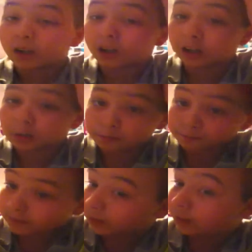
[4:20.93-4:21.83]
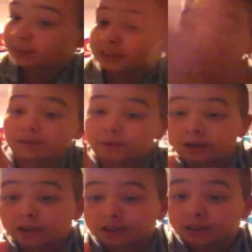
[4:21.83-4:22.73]
Um, unless it
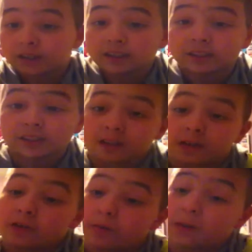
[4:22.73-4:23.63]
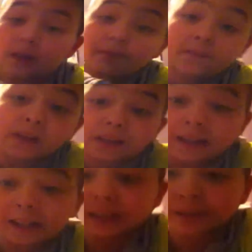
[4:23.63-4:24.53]
works on this, I don't know, but
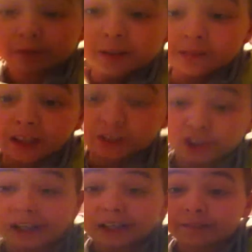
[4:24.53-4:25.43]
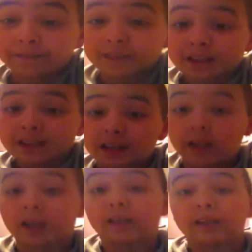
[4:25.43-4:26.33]
yeah guys, I'm gonna give that a try,
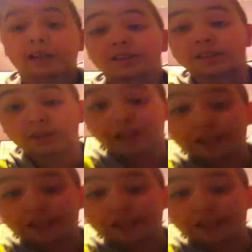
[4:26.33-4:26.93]
and I'll see you